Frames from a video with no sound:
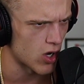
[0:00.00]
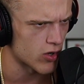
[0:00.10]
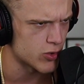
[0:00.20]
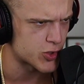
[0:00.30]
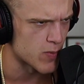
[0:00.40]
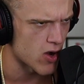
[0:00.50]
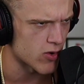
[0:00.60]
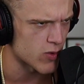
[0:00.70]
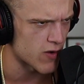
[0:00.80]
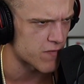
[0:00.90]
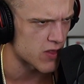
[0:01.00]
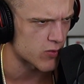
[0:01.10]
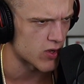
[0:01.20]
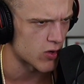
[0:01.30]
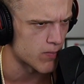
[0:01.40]
Are you smarter than a fifth
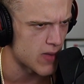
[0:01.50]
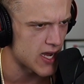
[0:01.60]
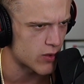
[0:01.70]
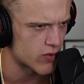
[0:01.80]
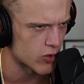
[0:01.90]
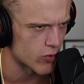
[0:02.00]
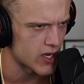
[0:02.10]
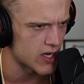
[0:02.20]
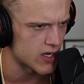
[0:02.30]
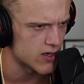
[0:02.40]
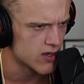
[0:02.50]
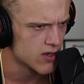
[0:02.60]
grader make the grade?